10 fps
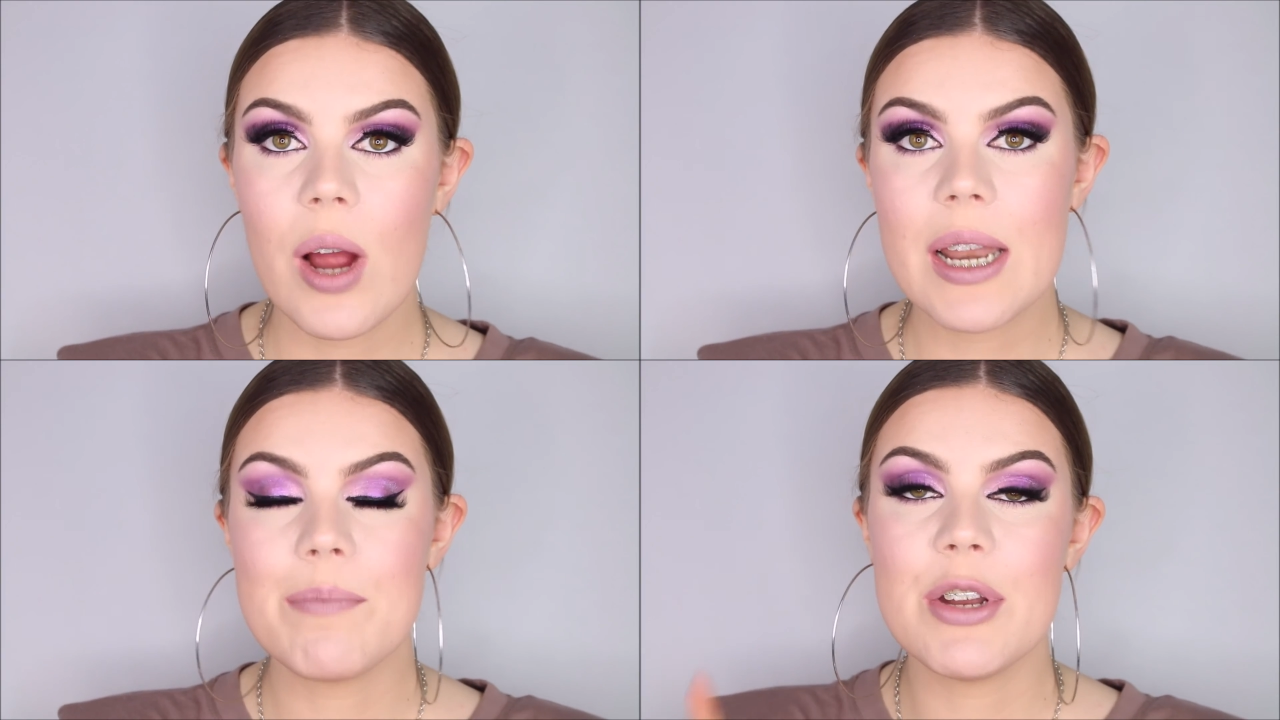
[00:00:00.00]
Or
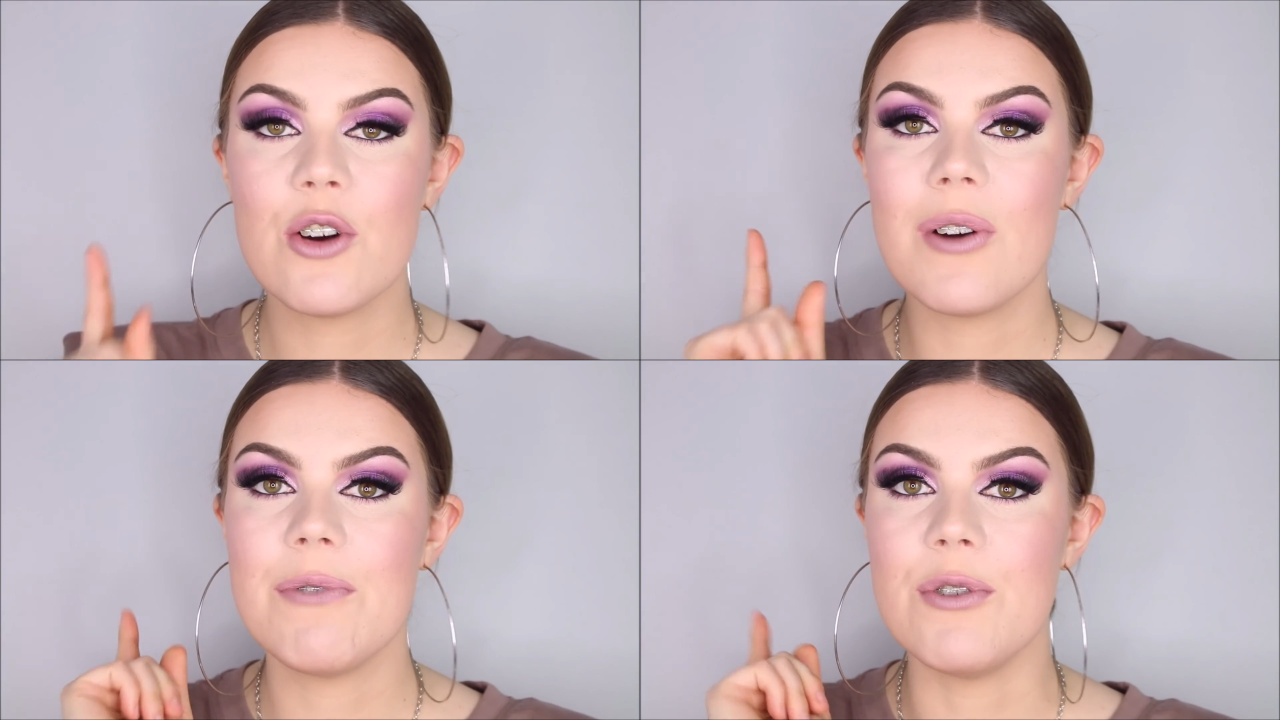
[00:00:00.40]
let me
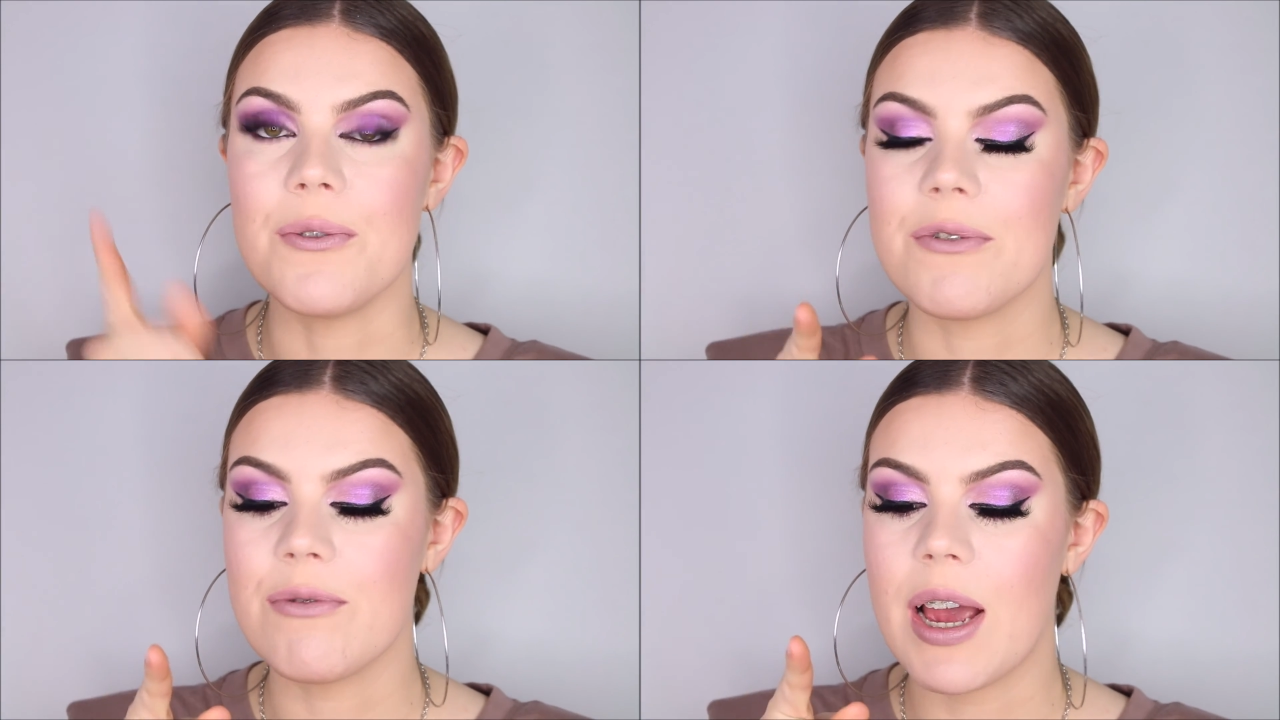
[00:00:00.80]
know if you
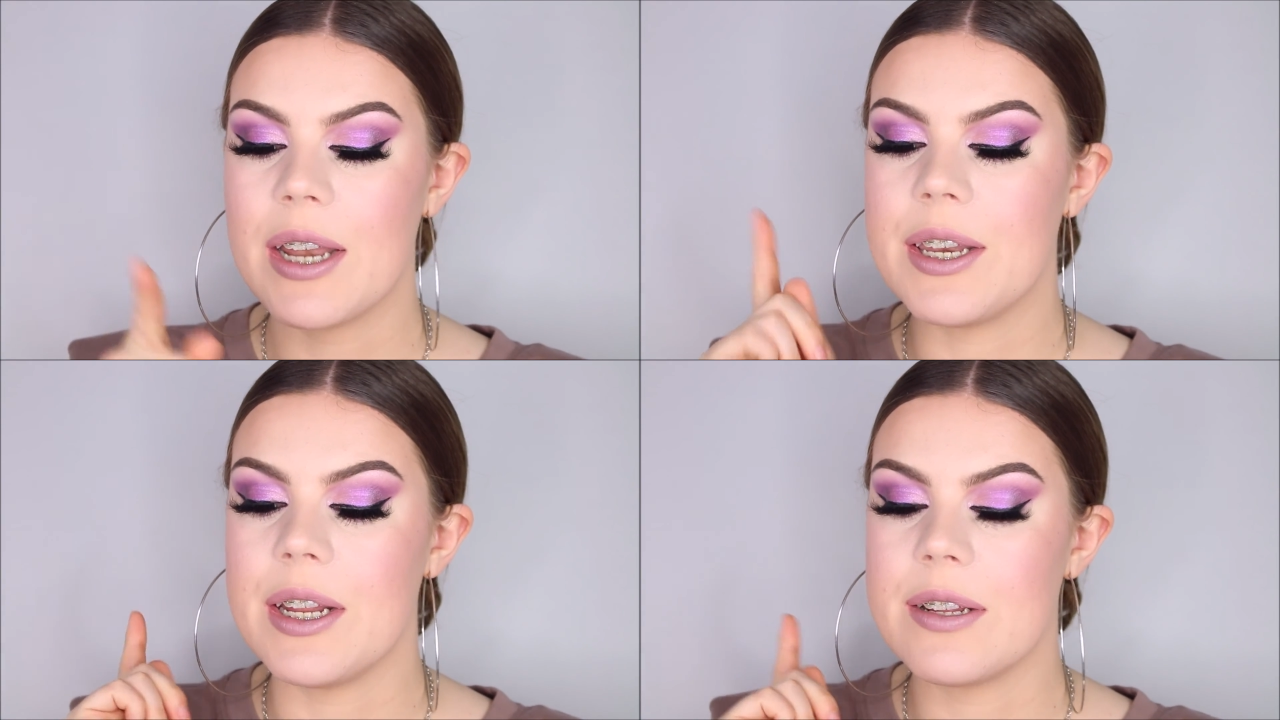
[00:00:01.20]

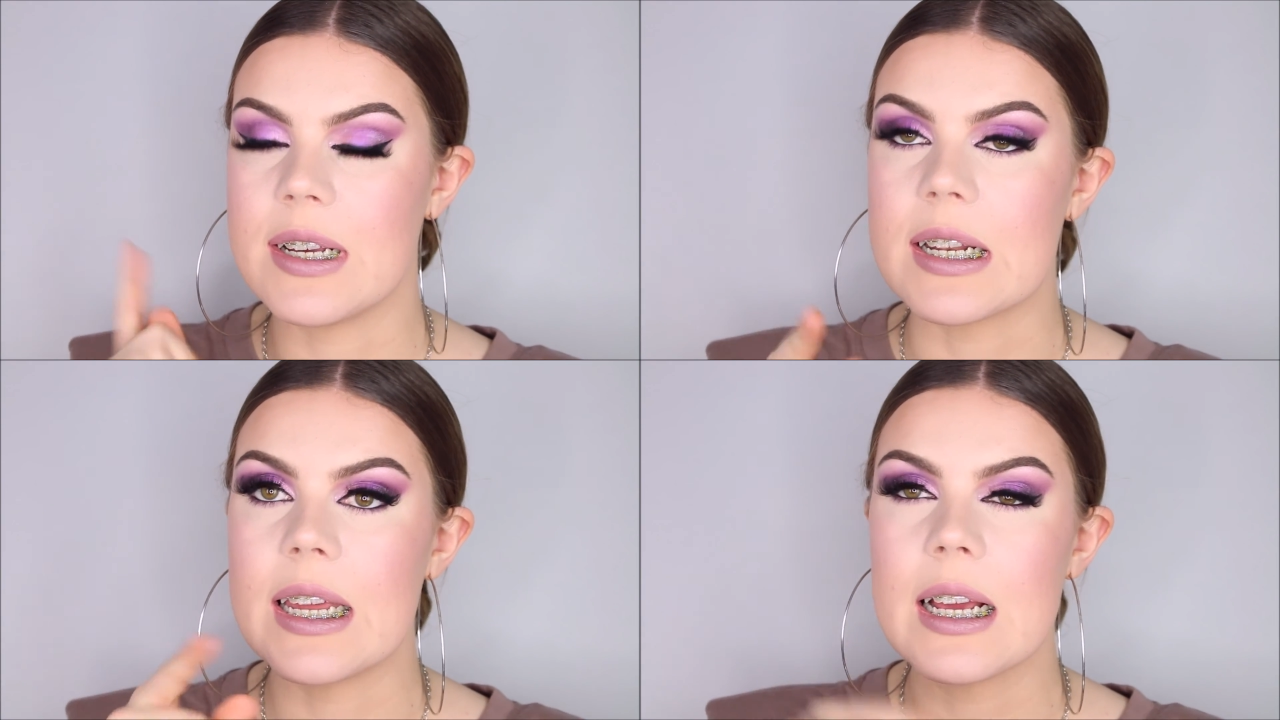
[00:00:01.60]
tried the
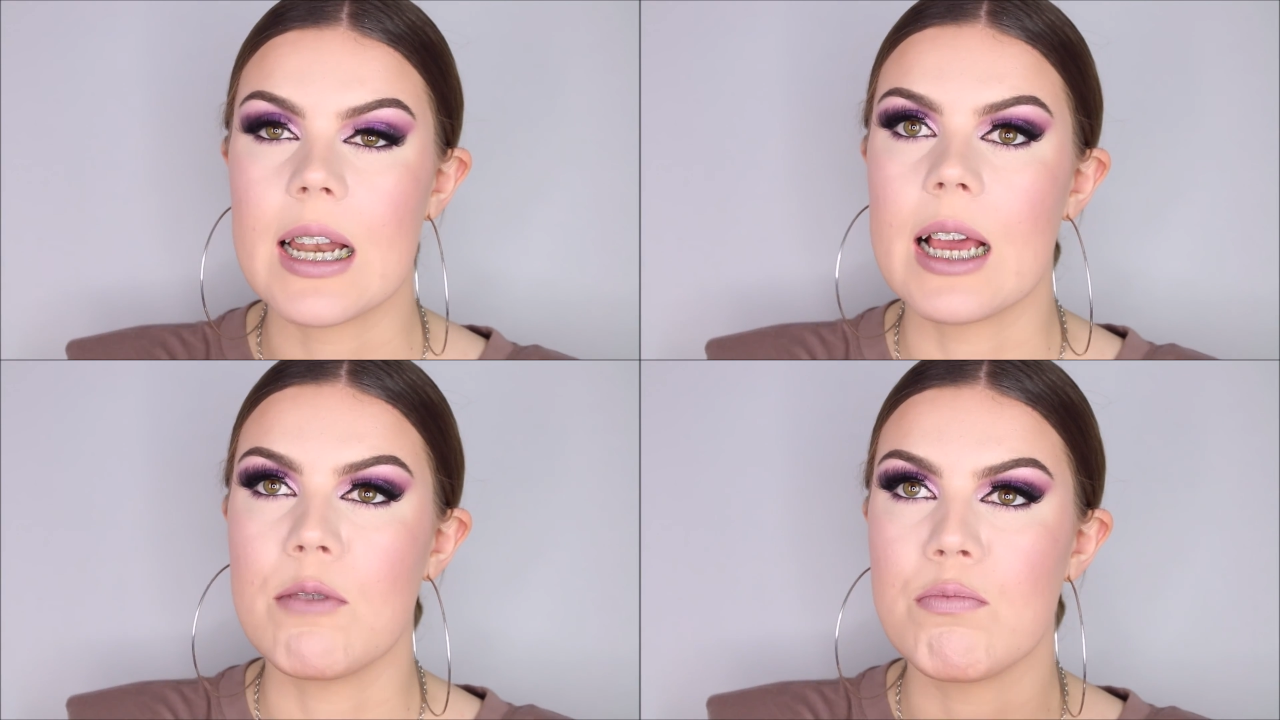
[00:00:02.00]
Technic
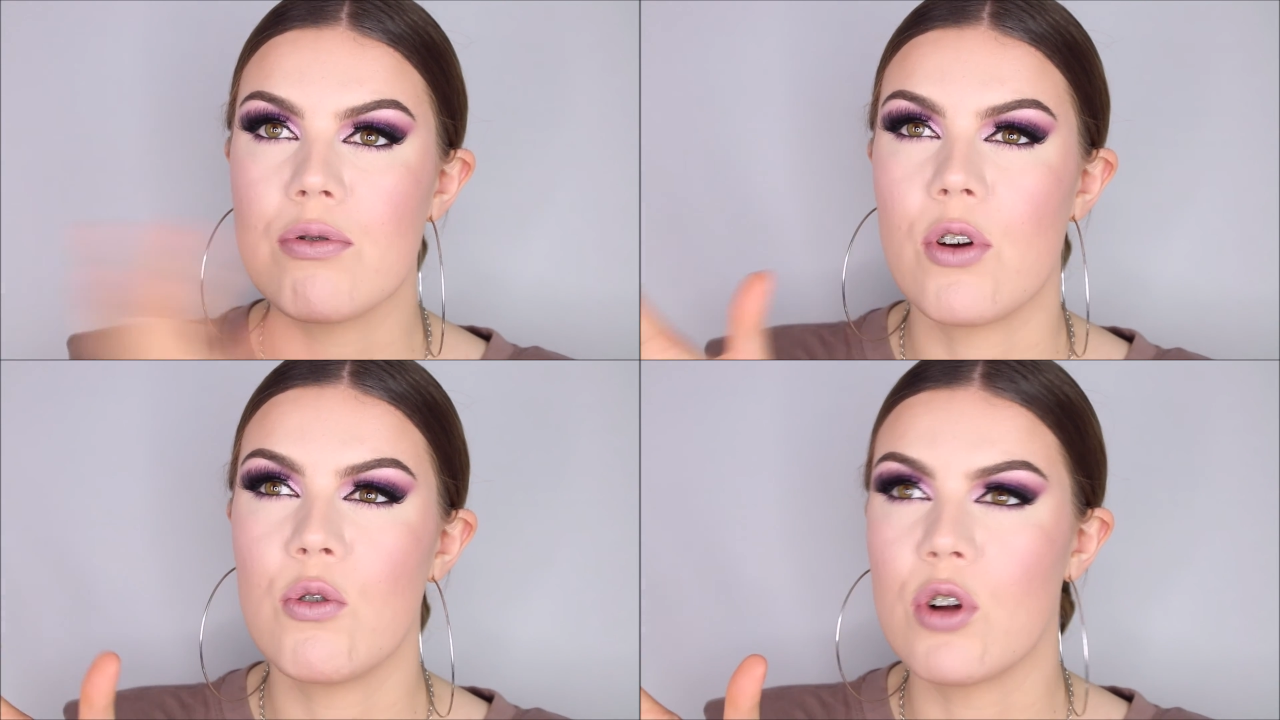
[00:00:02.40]
like
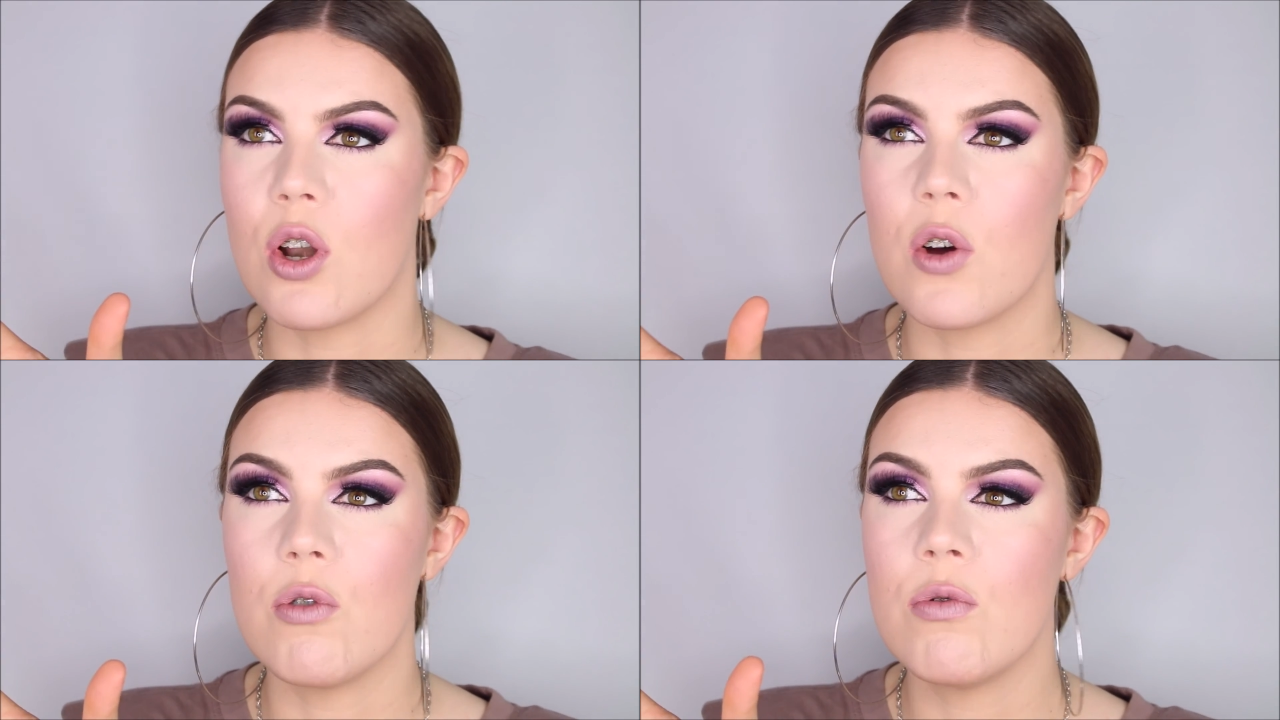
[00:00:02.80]
Pro
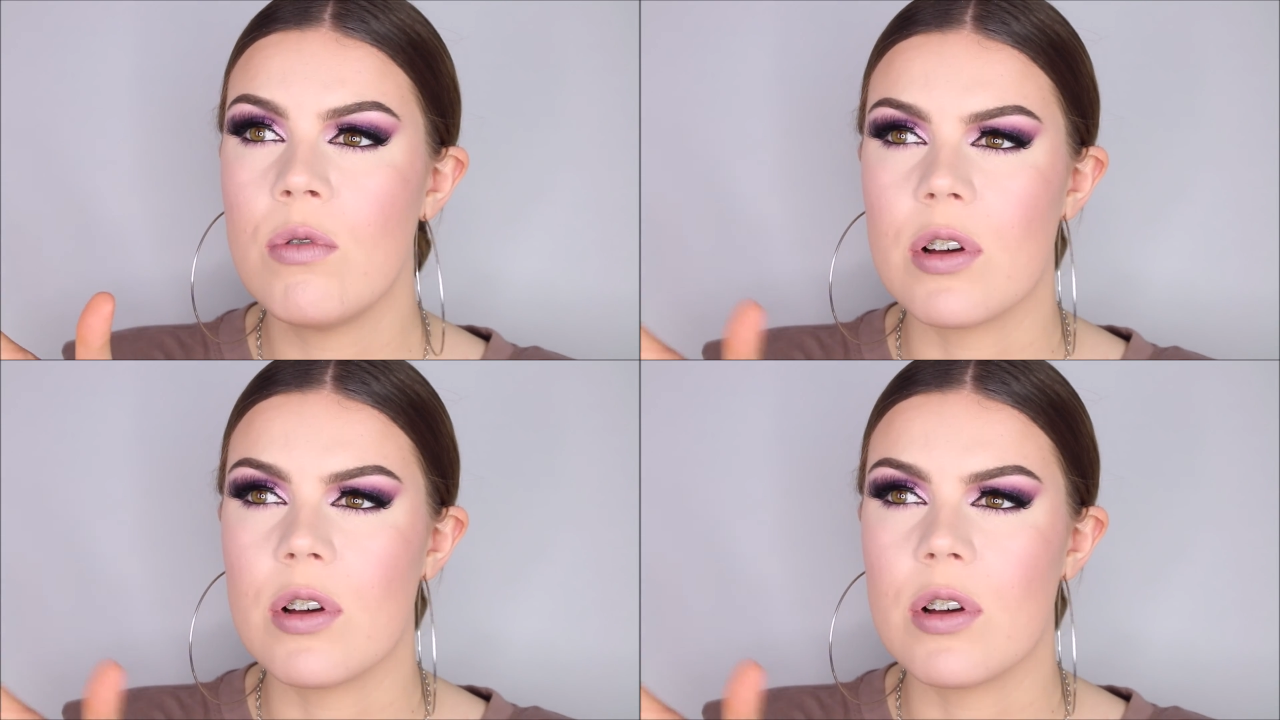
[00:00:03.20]
Glow